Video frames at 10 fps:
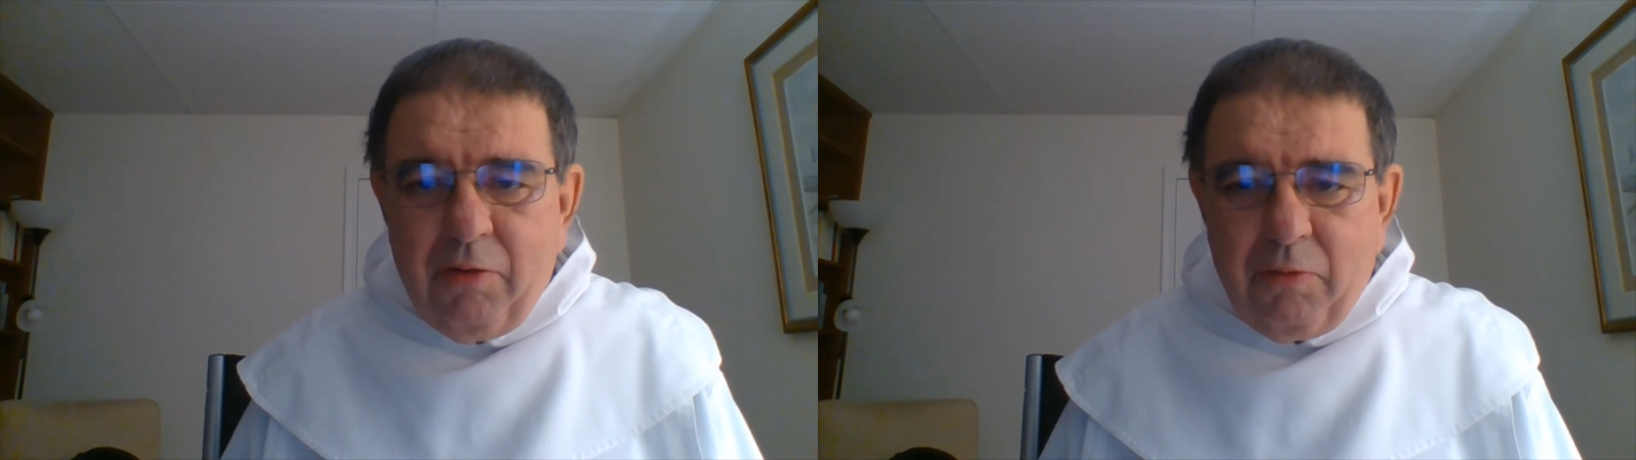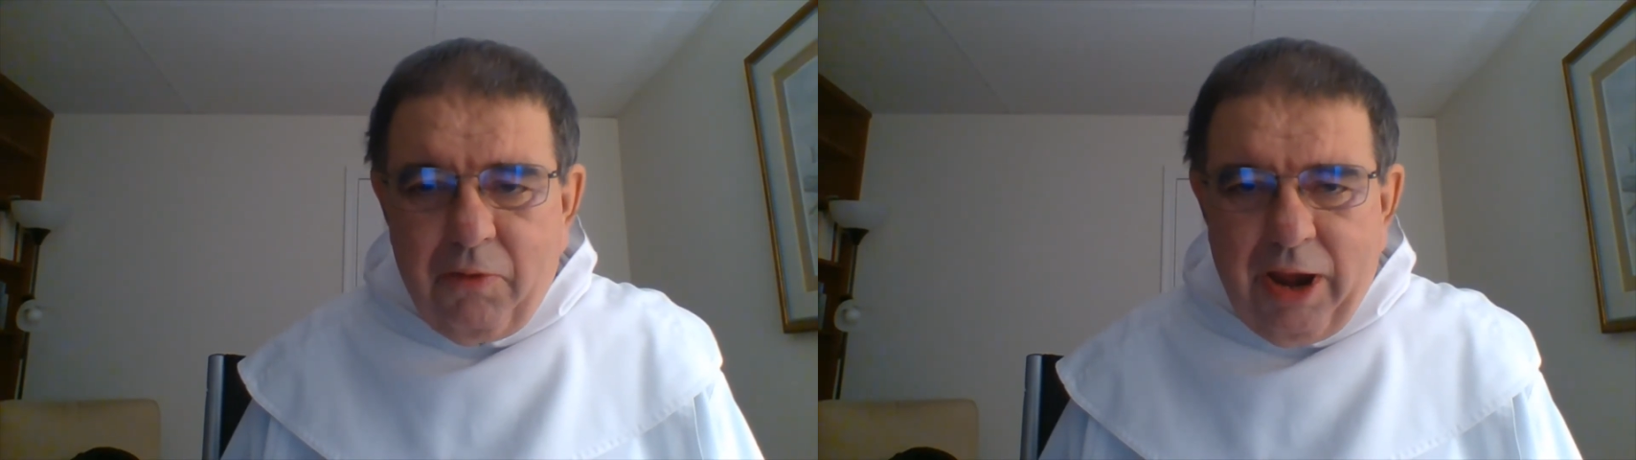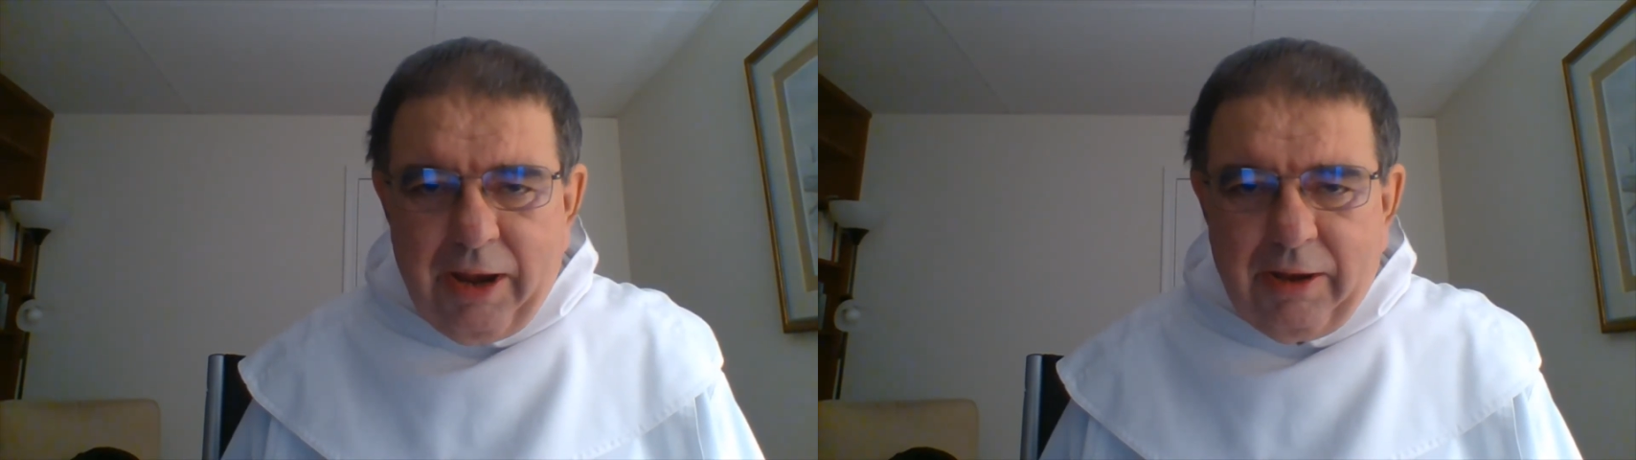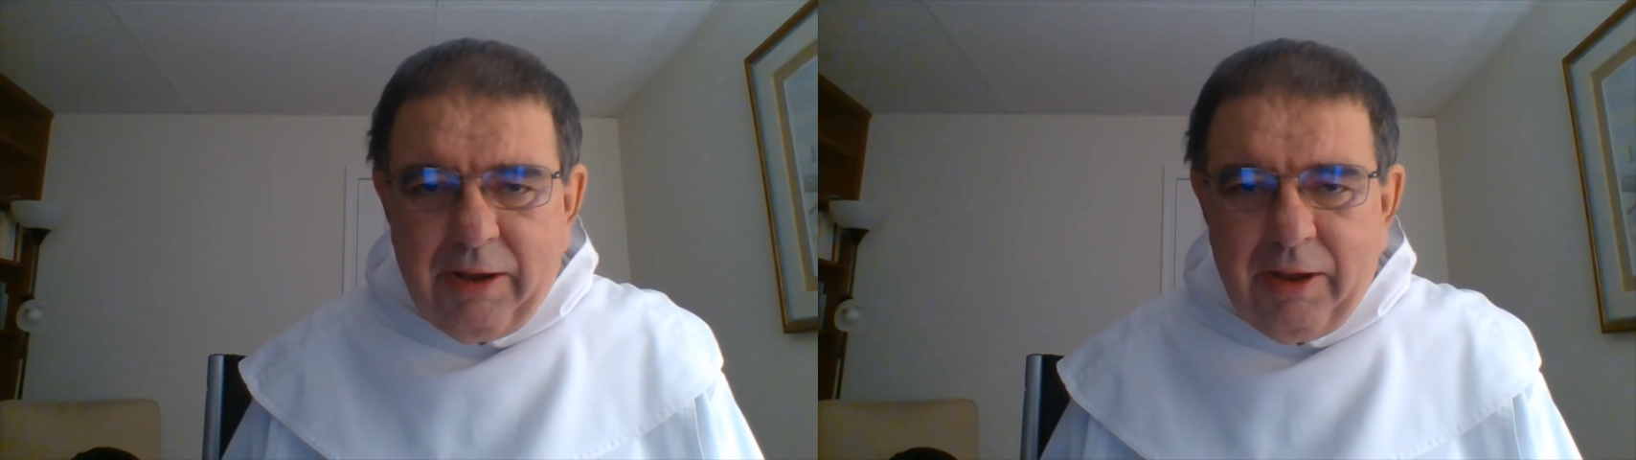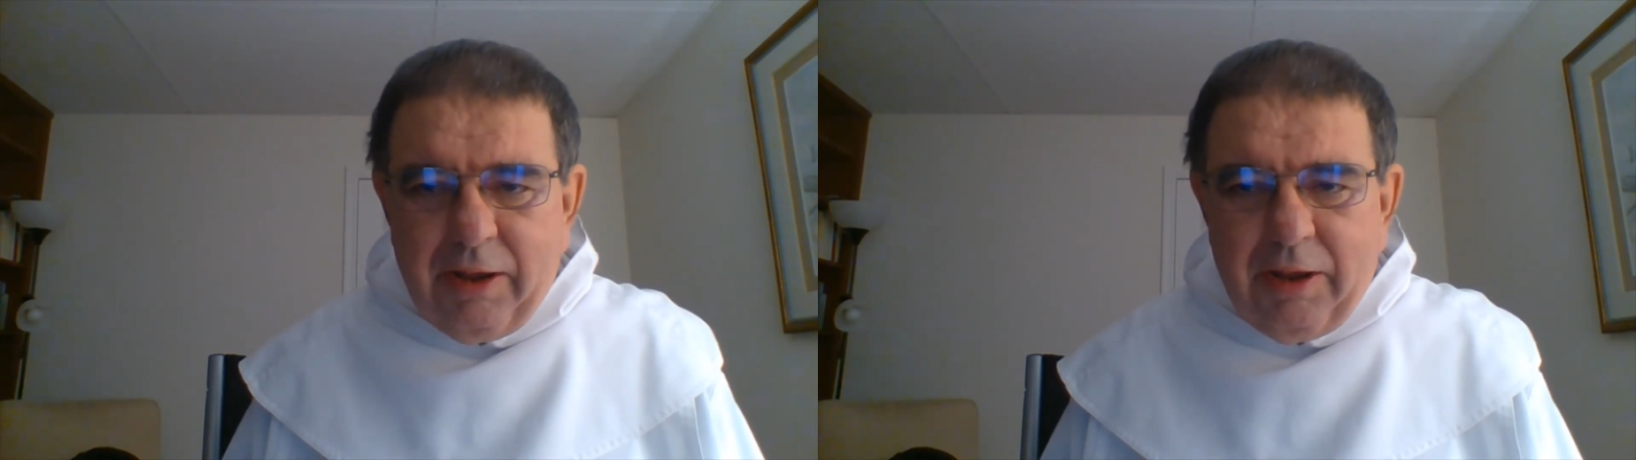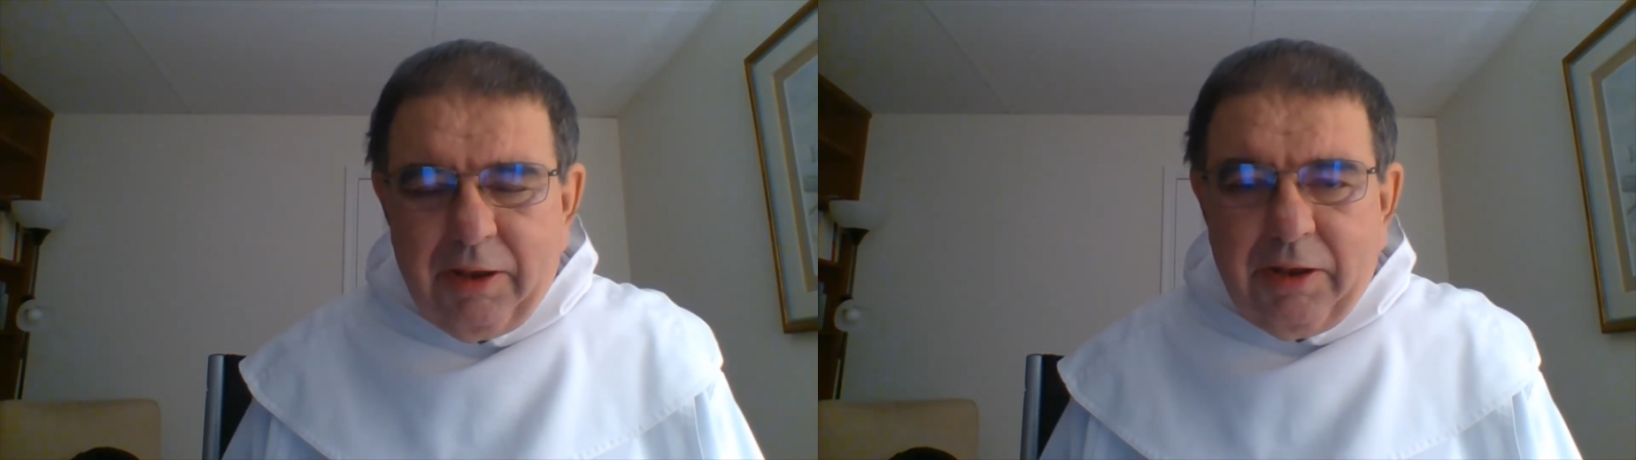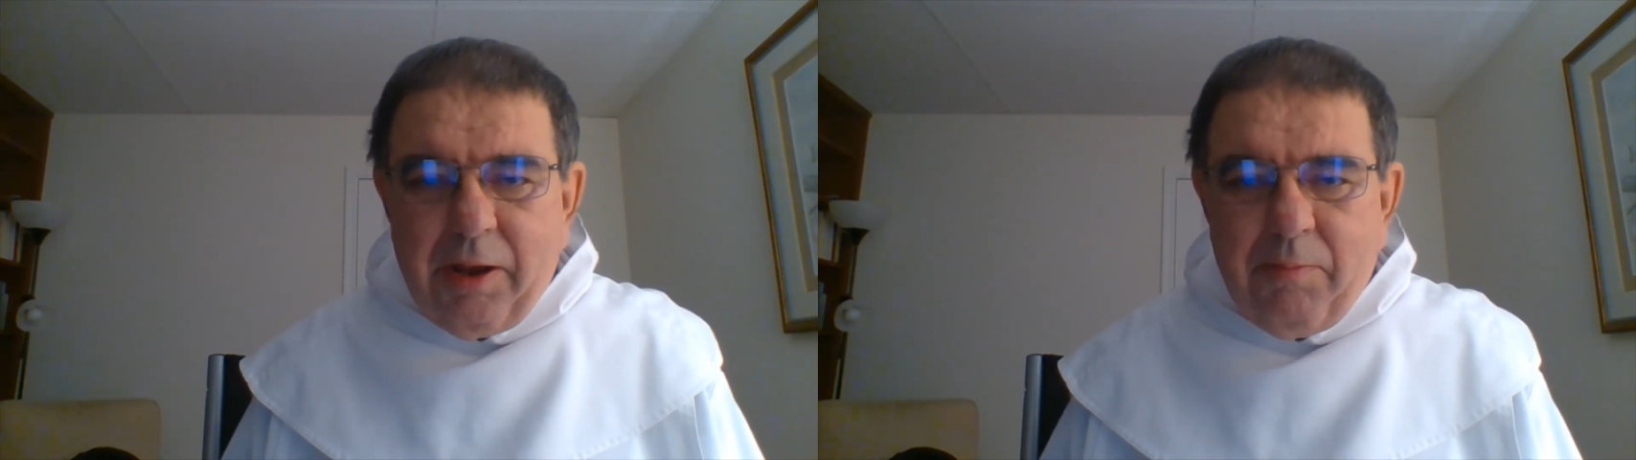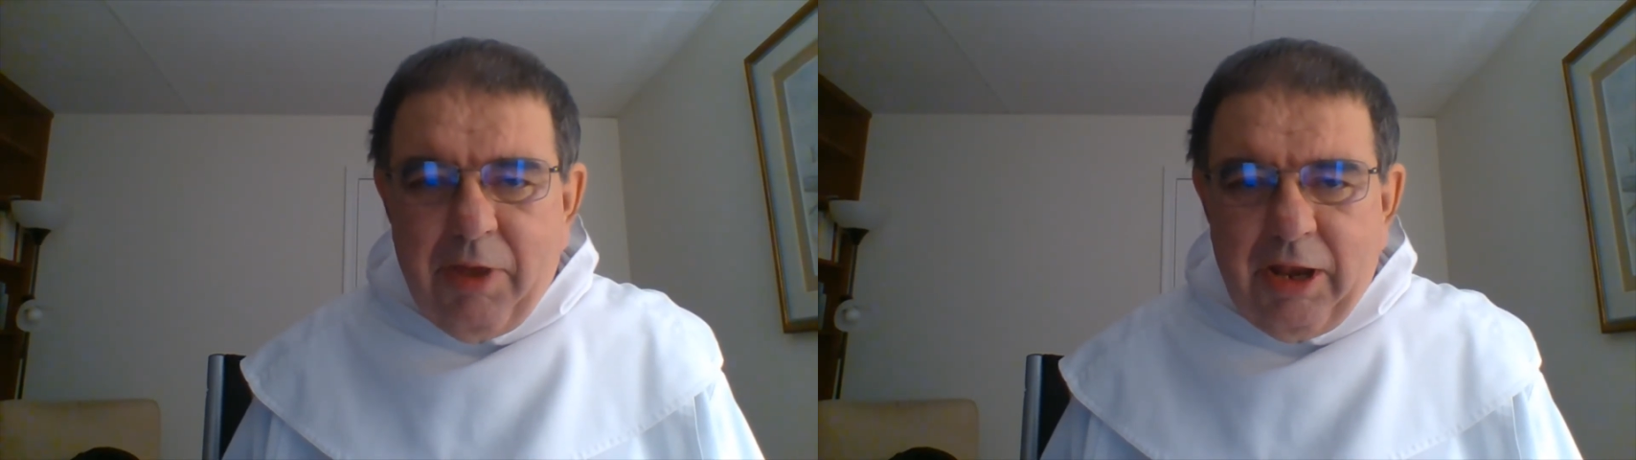rate
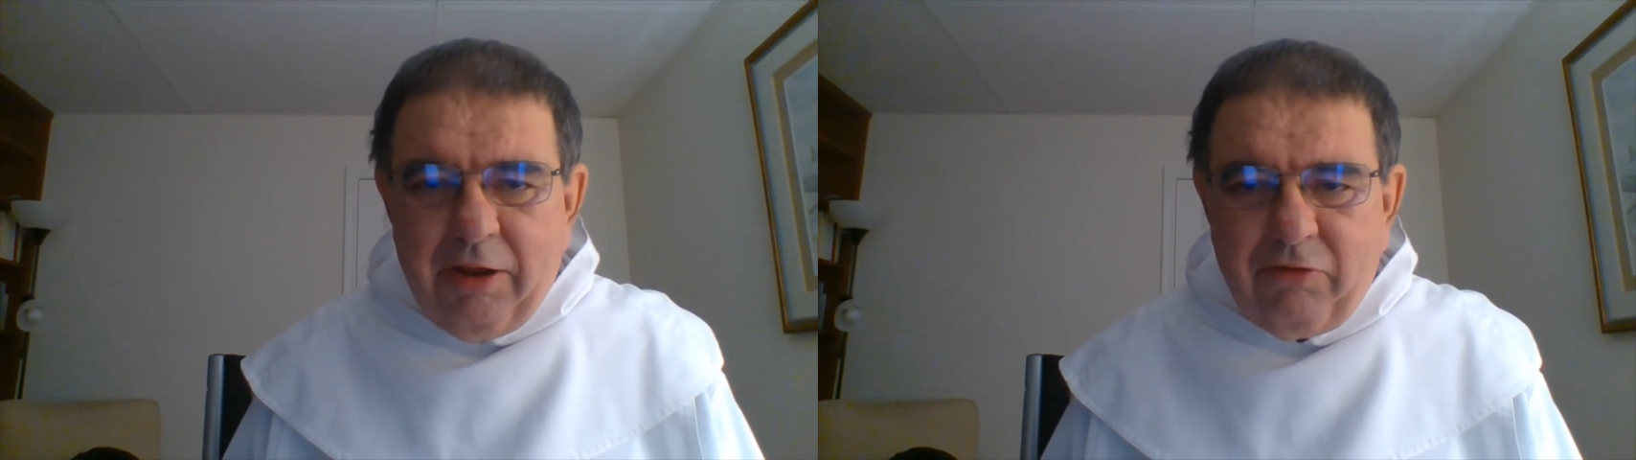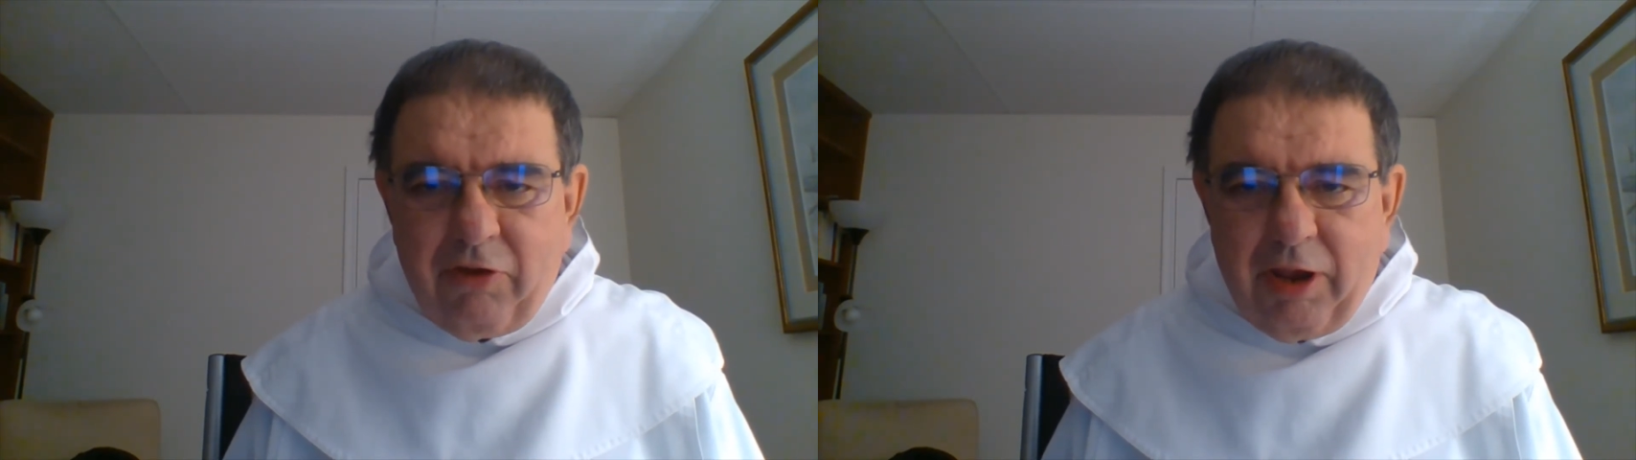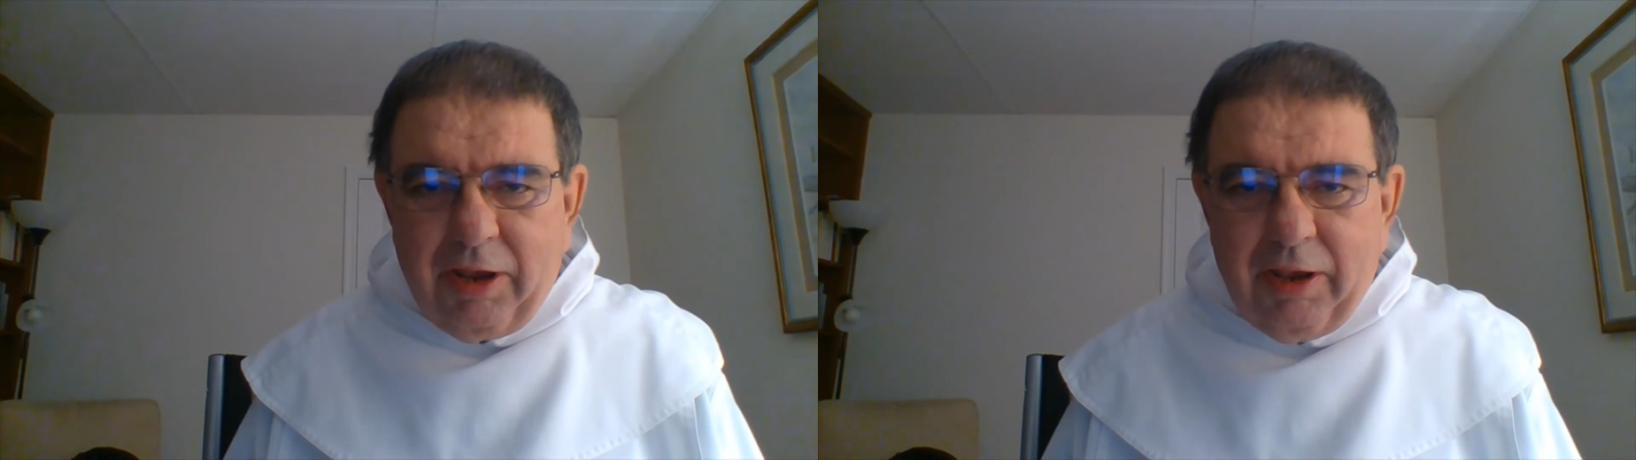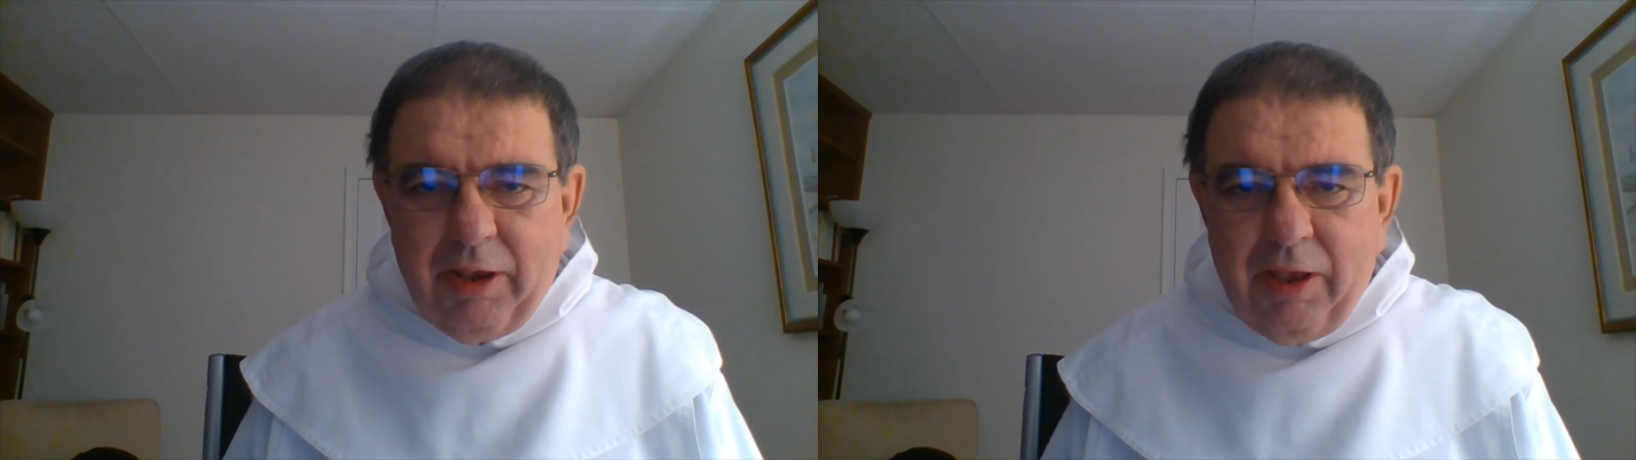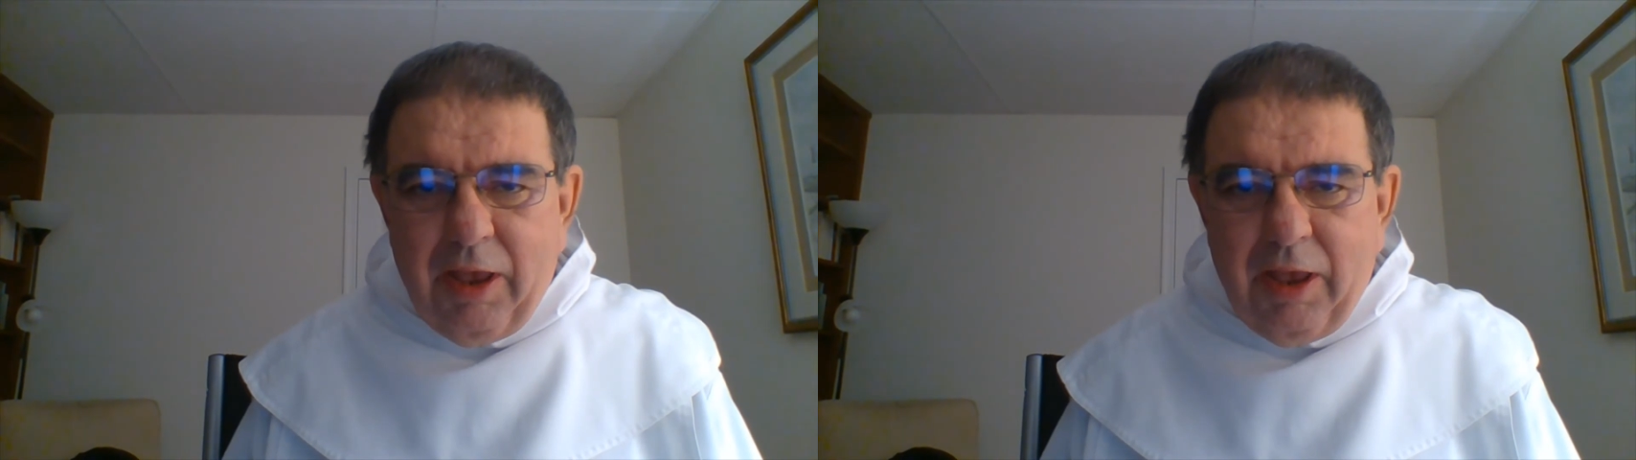diminishing